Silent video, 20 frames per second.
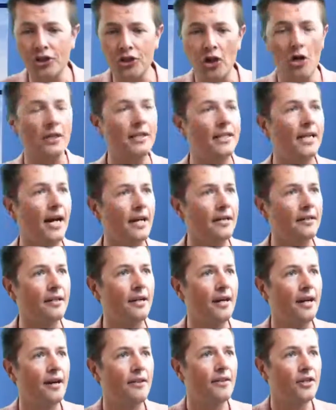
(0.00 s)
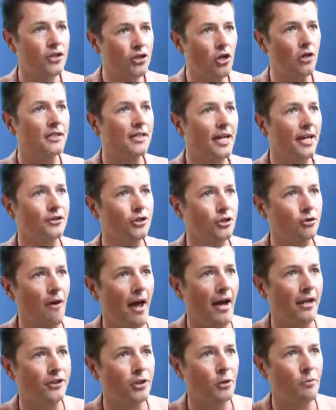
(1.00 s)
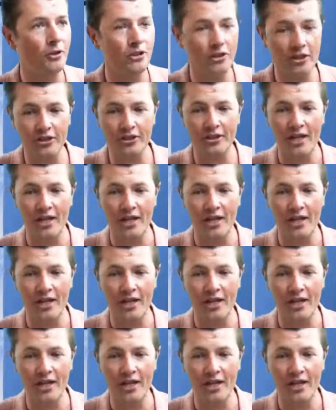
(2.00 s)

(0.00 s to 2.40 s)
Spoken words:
the shotgun strategy, which